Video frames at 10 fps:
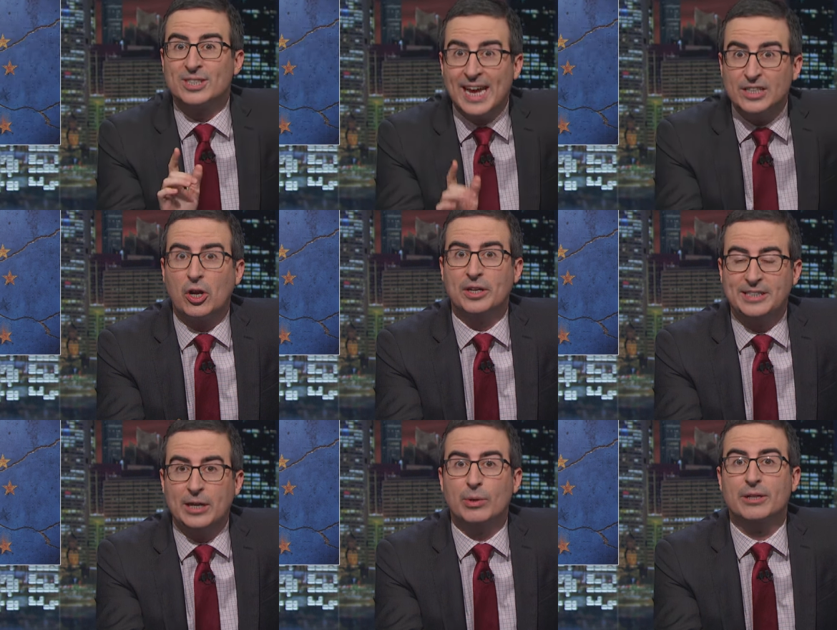his
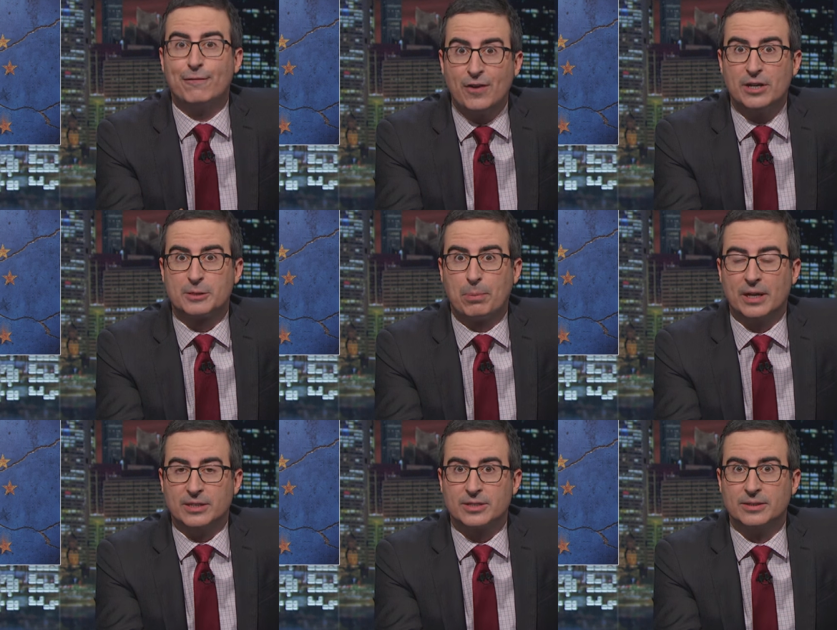idea in the first
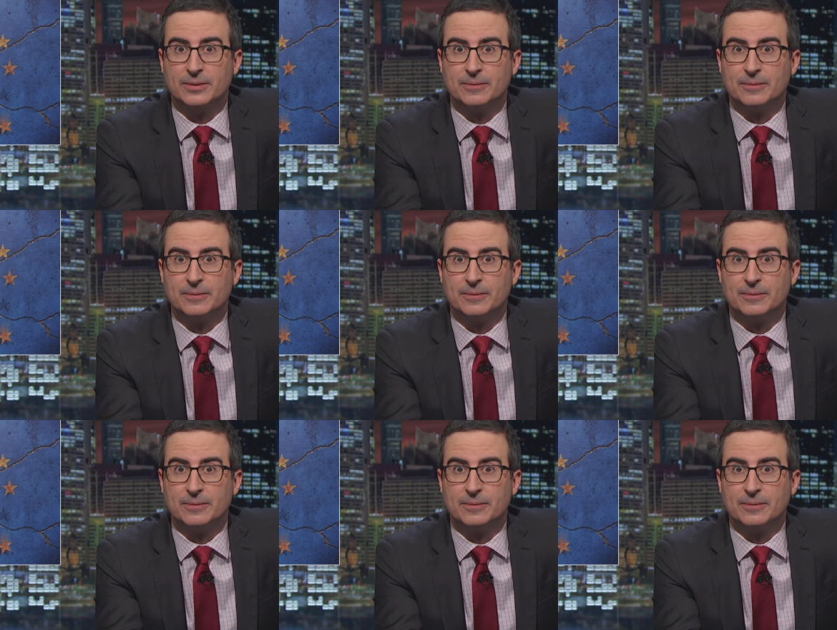place.